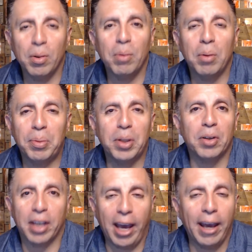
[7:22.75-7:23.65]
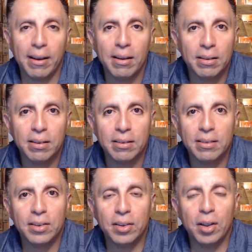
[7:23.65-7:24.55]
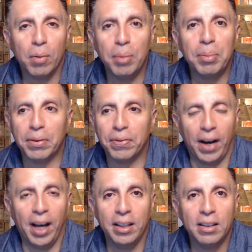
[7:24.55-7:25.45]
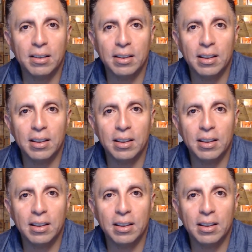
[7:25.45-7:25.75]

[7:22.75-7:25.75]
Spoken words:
we will be okay. We'll be fine.